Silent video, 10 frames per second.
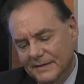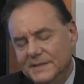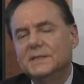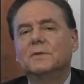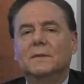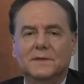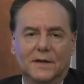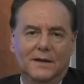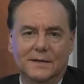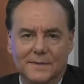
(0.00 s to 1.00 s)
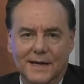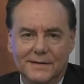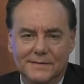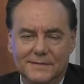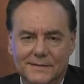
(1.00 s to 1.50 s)
This is what I'm talking
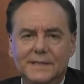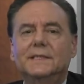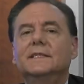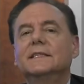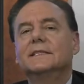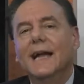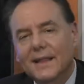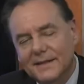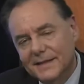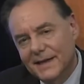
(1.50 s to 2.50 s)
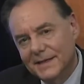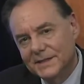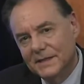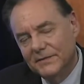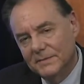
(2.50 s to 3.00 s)
about. This is exactly the kind of
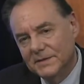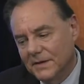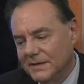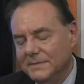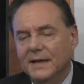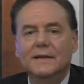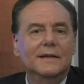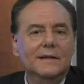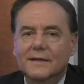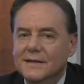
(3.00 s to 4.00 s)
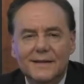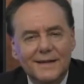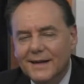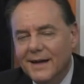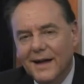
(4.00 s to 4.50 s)
stuff I'm talking about.
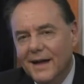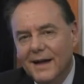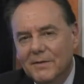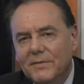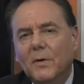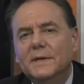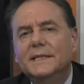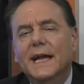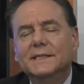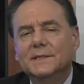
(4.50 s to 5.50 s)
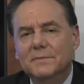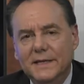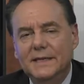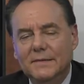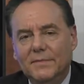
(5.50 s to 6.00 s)
We've always had some
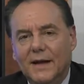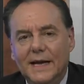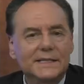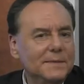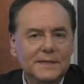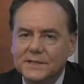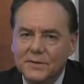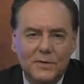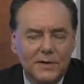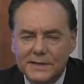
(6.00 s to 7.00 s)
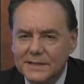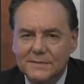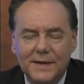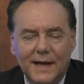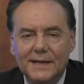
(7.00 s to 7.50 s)
media bias. I mean, there's no question
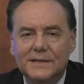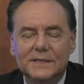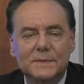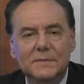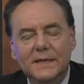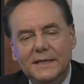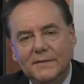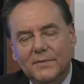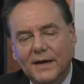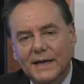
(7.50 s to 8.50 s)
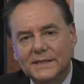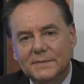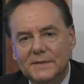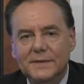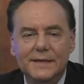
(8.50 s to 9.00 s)
about it, there's been media
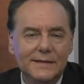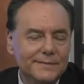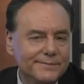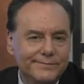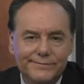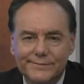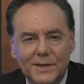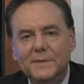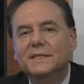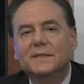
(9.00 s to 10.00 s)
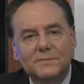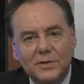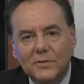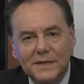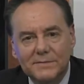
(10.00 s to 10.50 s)
bias. I mean, media, nobody's
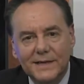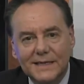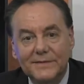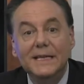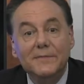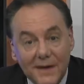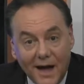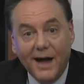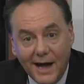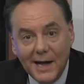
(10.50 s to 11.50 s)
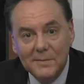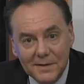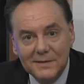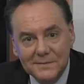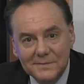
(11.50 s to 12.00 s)
totally objective. Even I'm